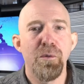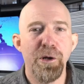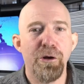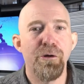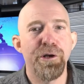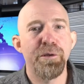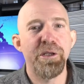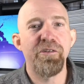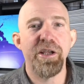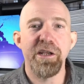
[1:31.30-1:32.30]
are going to
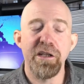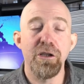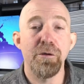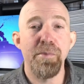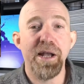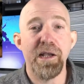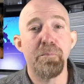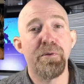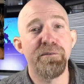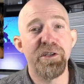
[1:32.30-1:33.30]
be taking a look back
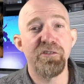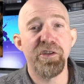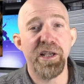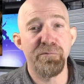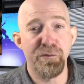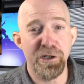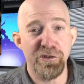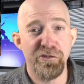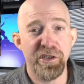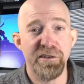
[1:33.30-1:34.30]
at previous game
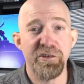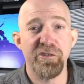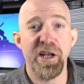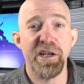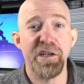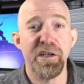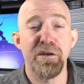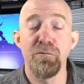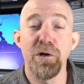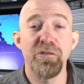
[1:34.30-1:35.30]
footage to give us an idea
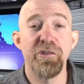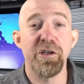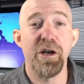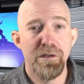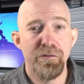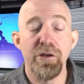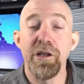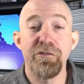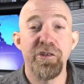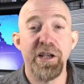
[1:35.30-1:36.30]
of what's to come. So
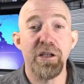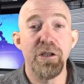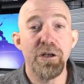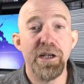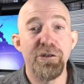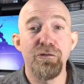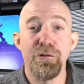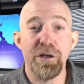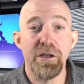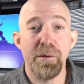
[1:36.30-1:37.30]
let's take a look at
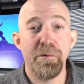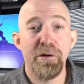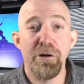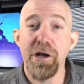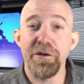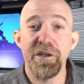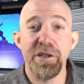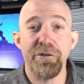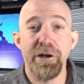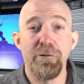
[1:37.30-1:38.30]
Jordan Klepper, who got
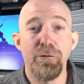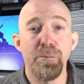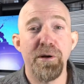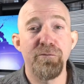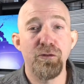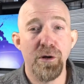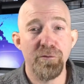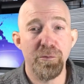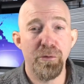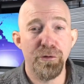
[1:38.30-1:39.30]
together a group of Trump
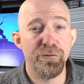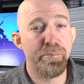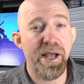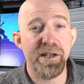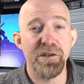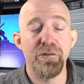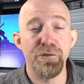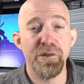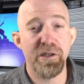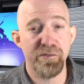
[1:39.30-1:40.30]
supporters back in
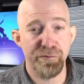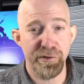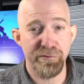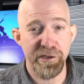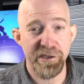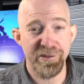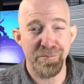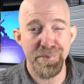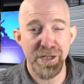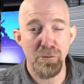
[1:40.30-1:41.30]
2015 to
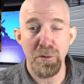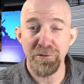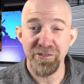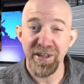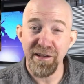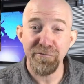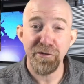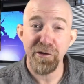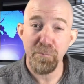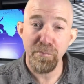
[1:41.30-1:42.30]
pick what was left
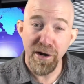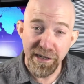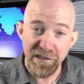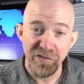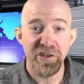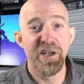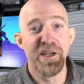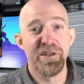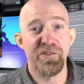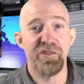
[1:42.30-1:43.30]
of their brains
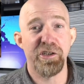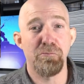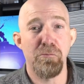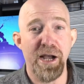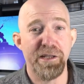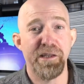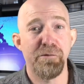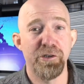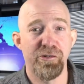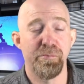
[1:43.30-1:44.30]
to see why they
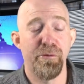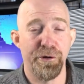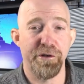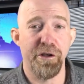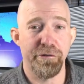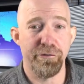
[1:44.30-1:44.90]
would support Donald